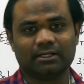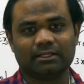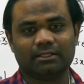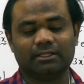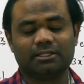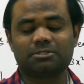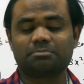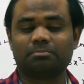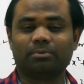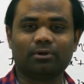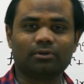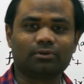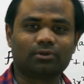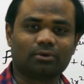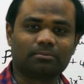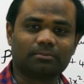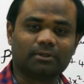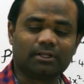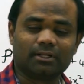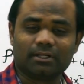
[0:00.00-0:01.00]
this
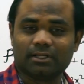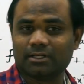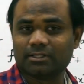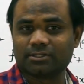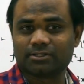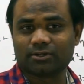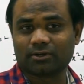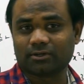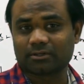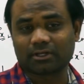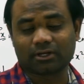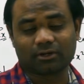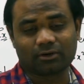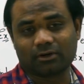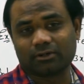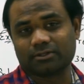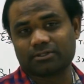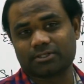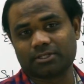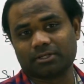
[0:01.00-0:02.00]
polynomial is not a
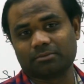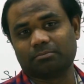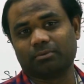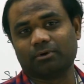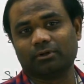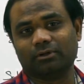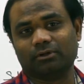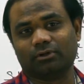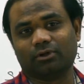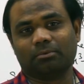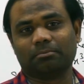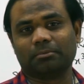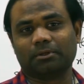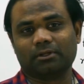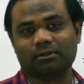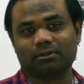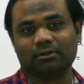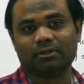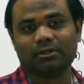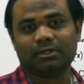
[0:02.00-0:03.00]
constant polynomial.